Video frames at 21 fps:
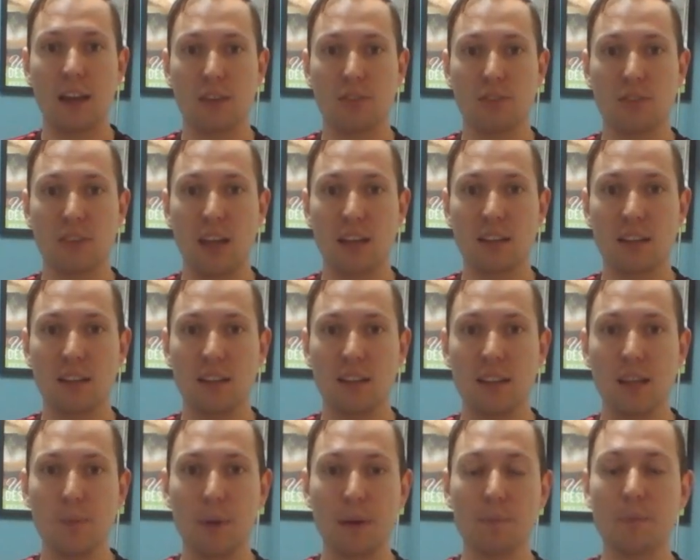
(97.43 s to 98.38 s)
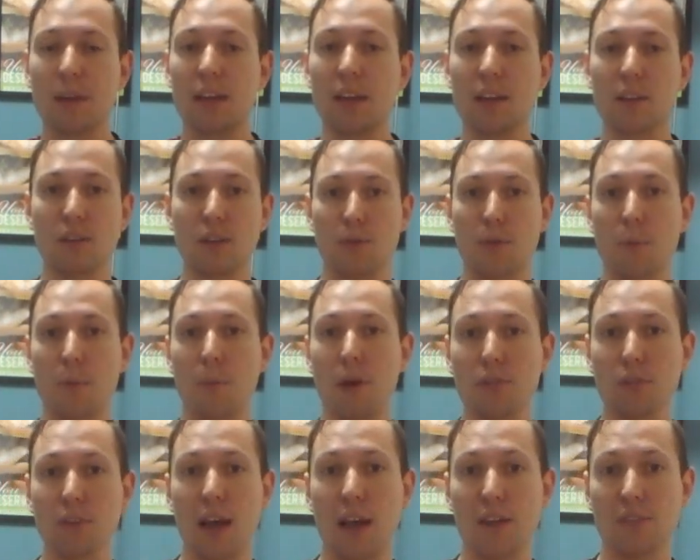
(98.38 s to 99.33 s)
extended limit is if a
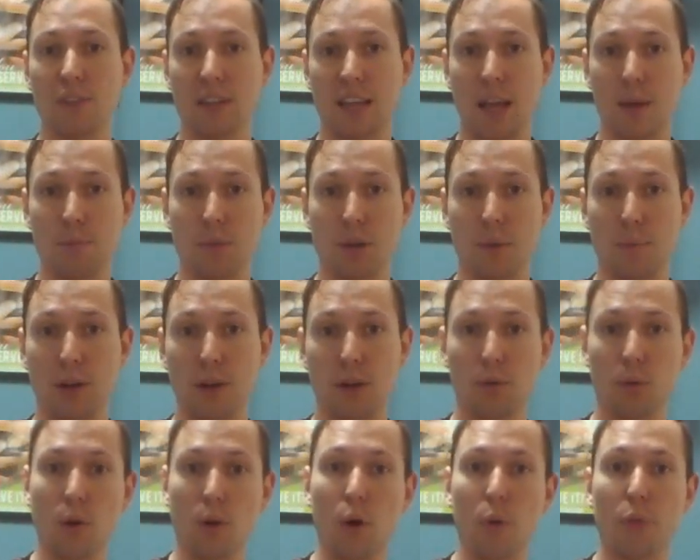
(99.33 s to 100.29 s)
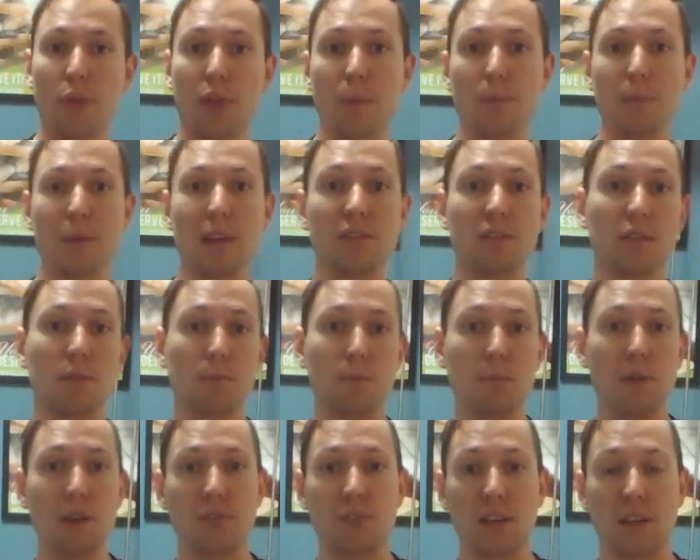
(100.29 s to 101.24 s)
muscle hasn't kept up in growth, that means it's
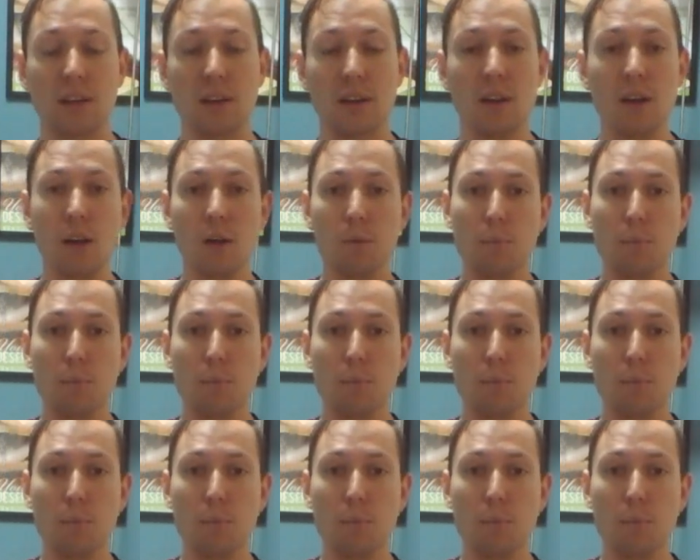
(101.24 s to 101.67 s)
missing